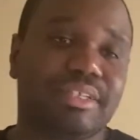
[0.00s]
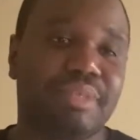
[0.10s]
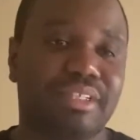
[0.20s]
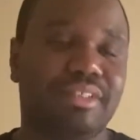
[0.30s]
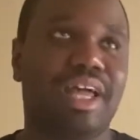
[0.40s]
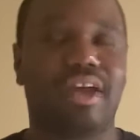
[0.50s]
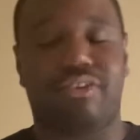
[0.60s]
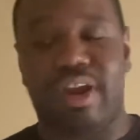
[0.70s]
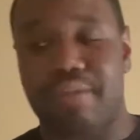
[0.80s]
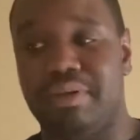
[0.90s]
I mean, not
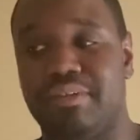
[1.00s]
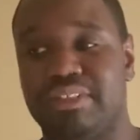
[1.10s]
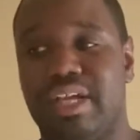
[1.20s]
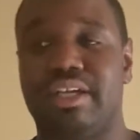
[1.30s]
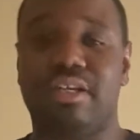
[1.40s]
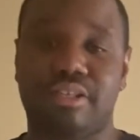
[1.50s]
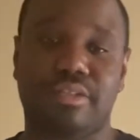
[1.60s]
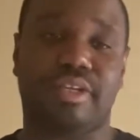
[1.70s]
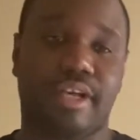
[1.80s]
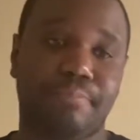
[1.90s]
great, but it was like, oh,
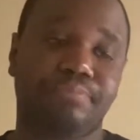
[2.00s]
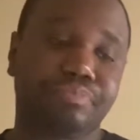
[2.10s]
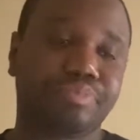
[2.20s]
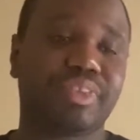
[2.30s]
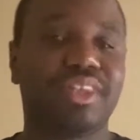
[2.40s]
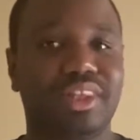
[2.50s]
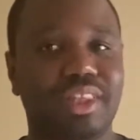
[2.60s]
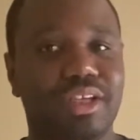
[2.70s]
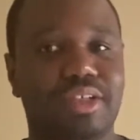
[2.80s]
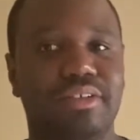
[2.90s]
okay.
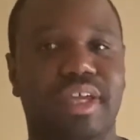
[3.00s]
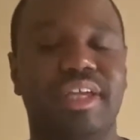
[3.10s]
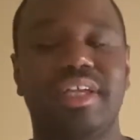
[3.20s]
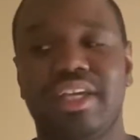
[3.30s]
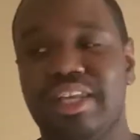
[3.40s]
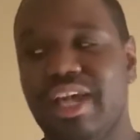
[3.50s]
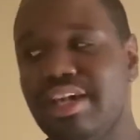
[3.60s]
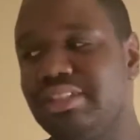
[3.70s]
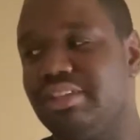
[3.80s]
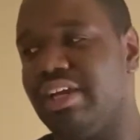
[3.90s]
Okay. Now,
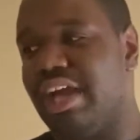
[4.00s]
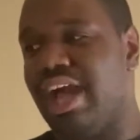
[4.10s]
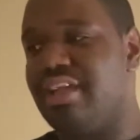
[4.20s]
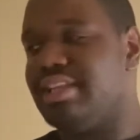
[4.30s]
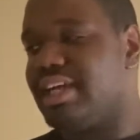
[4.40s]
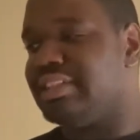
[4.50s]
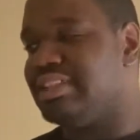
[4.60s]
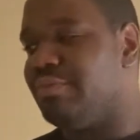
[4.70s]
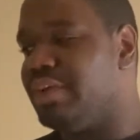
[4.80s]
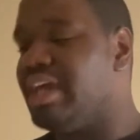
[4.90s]
here's the thing. Like I
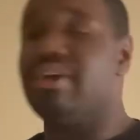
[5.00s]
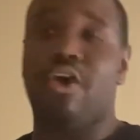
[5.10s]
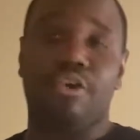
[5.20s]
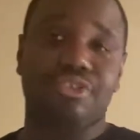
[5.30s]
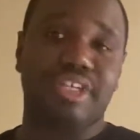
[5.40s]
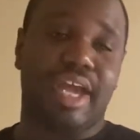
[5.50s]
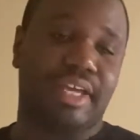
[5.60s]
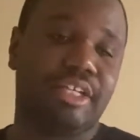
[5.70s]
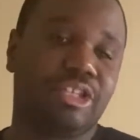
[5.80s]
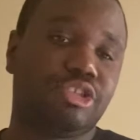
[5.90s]
said, we're getting an
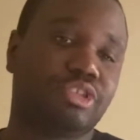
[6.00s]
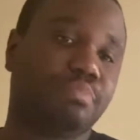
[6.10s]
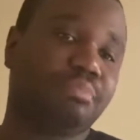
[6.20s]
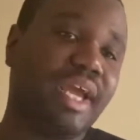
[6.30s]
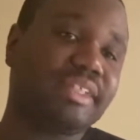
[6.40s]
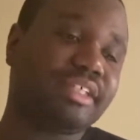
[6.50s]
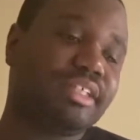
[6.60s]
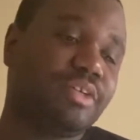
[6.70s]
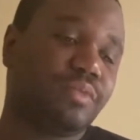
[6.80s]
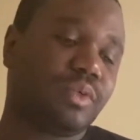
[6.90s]
OVA. So
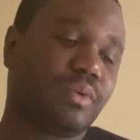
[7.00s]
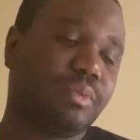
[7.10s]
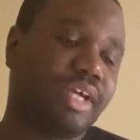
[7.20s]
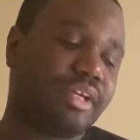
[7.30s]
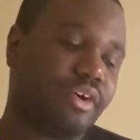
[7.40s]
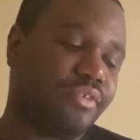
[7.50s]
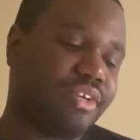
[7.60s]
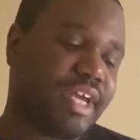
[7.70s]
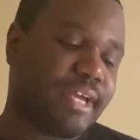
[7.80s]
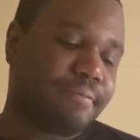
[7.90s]
basically, we're getting an
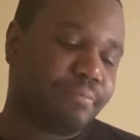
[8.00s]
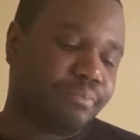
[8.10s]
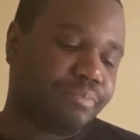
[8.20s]
OVA.